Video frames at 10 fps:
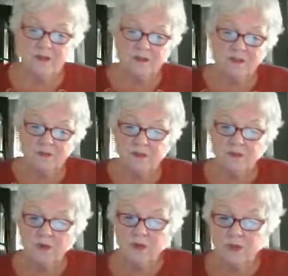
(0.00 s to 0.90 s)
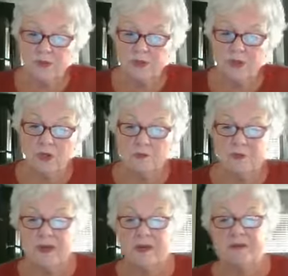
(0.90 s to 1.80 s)
First of all, I want to talk
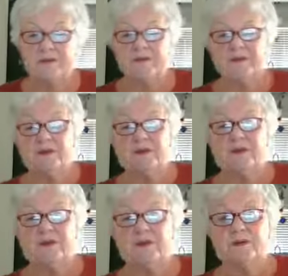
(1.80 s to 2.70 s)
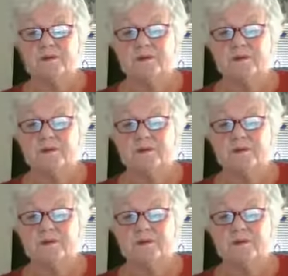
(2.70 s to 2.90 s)
about the